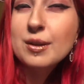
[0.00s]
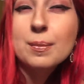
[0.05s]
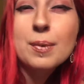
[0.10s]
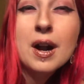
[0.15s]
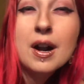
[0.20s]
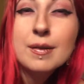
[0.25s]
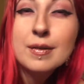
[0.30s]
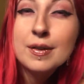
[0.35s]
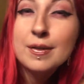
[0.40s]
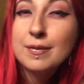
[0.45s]
They're
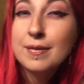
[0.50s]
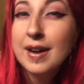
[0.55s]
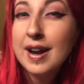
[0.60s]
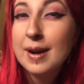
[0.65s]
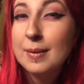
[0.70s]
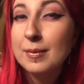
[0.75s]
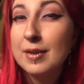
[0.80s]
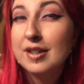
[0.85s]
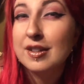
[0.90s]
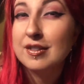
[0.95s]
part of our
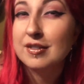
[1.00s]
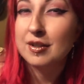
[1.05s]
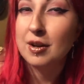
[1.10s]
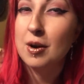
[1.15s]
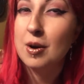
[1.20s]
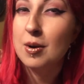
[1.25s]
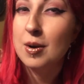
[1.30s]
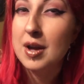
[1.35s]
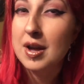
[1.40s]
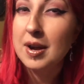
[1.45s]
family.
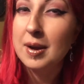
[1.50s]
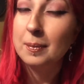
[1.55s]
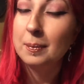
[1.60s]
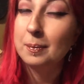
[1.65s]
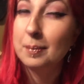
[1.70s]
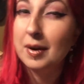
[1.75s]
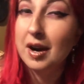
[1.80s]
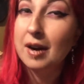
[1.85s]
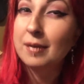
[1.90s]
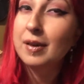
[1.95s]
So
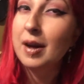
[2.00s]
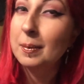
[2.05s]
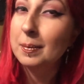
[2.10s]
part of